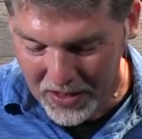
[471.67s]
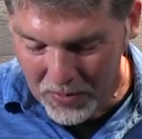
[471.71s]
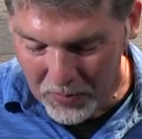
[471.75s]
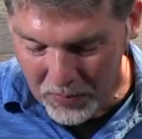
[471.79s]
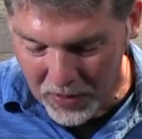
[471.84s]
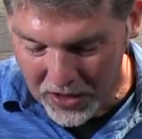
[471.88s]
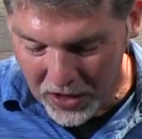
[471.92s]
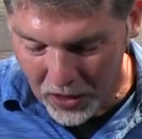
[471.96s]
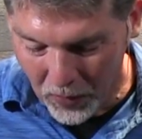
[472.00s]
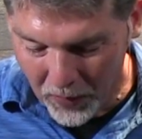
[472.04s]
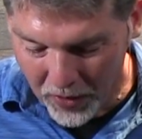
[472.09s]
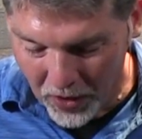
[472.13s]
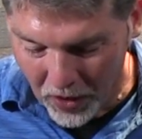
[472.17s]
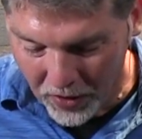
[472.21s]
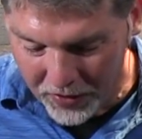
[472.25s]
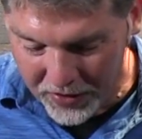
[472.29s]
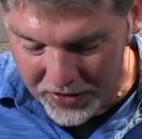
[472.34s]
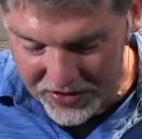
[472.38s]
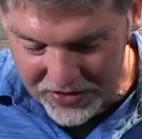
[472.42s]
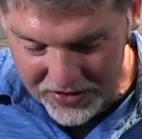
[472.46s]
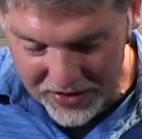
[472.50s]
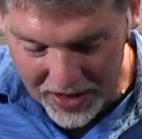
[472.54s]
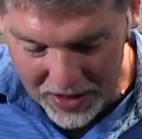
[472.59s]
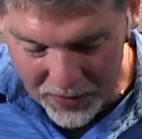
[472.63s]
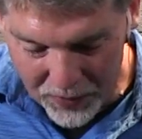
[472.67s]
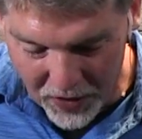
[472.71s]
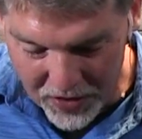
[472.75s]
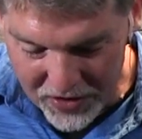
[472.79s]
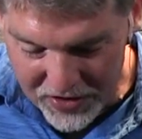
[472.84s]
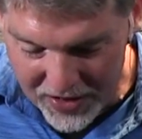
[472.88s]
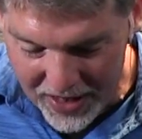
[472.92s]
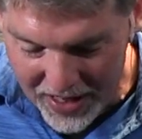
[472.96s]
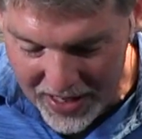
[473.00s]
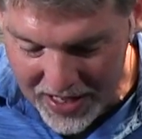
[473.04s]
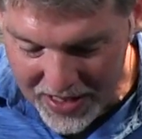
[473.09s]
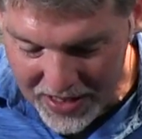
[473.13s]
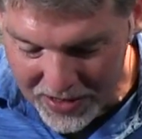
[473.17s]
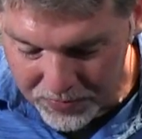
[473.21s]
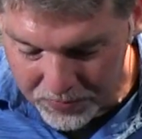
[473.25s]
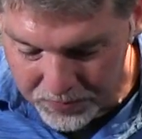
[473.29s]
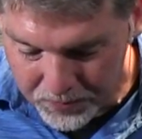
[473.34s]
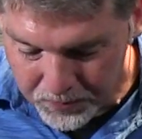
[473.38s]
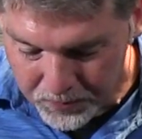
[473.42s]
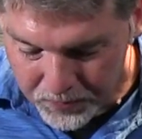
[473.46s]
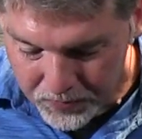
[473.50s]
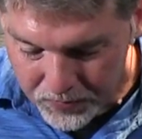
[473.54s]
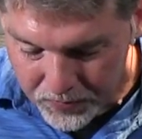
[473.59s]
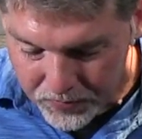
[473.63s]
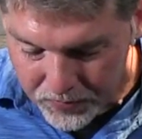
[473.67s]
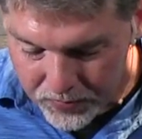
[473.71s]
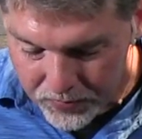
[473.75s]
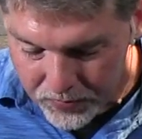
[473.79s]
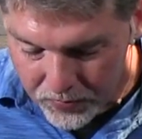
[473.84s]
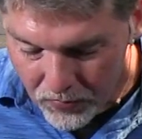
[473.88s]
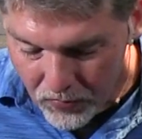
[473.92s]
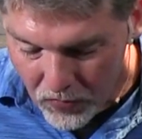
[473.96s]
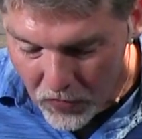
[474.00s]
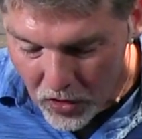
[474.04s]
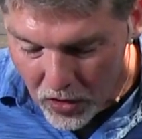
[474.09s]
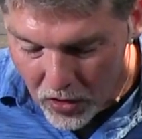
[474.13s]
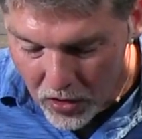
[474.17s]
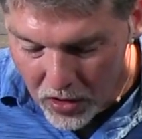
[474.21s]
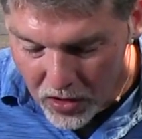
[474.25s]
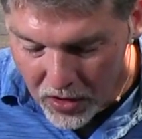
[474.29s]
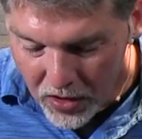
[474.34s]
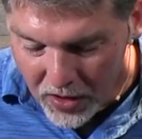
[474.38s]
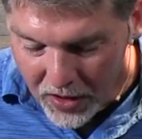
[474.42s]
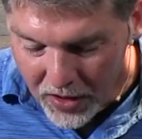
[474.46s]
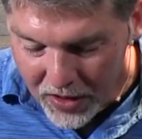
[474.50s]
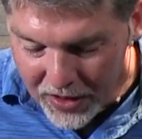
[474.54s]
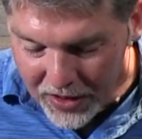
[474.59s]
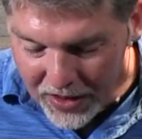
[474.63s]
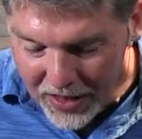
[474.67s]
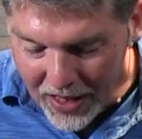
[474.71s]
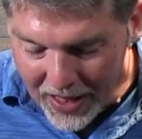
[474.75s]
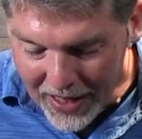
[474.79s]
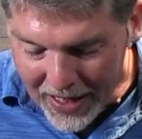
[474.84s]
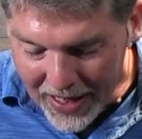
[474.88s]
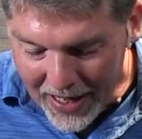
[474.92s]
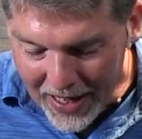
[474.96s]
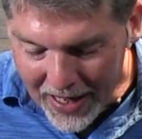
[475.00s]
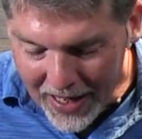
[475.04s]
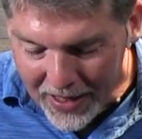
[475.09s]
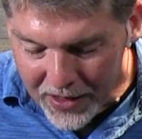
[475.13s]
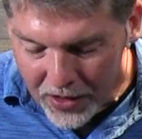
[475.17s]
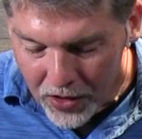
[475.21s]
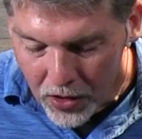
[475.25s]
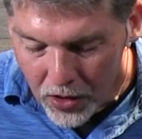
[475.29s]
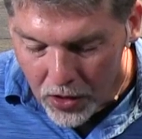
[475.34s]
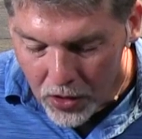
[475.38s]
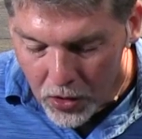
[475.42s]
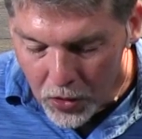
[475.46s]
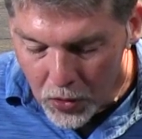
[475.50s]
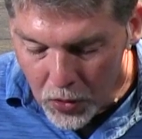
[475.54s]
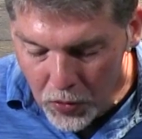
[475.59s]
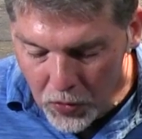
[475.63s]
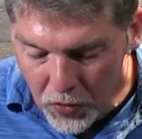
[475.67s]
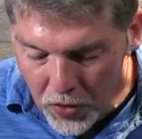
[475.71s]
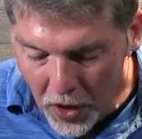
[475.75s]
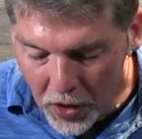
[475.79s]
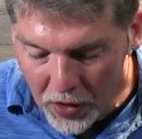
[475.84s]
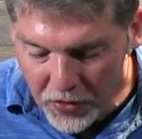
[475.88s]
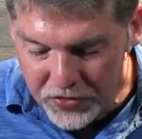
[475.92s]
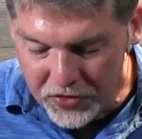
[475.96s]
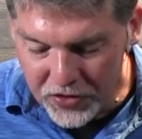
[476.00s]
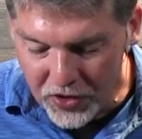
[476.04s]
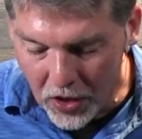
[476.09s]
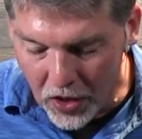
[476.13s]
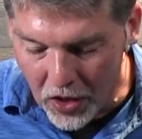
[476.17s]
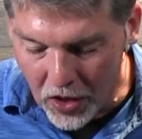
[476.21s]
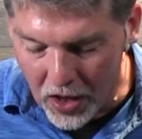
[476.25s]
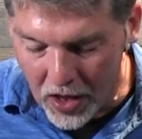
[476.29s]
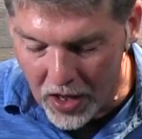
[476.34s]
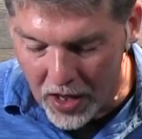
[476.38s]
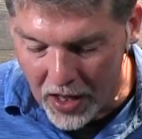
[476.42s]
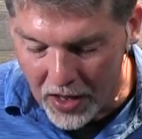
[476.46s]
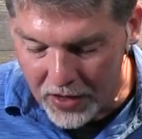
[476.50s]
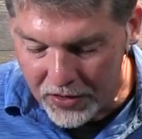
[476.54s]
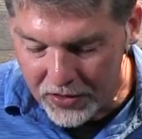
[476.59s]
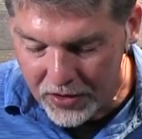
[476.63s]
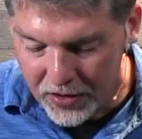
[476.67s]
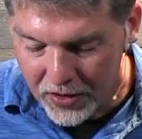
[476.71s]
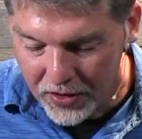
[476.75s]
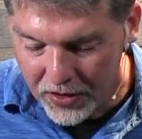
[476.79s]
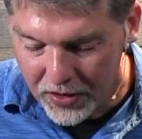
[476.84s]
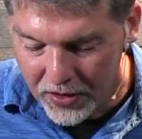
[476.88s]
Peter went on to say, verse 8 God, who knows the heart,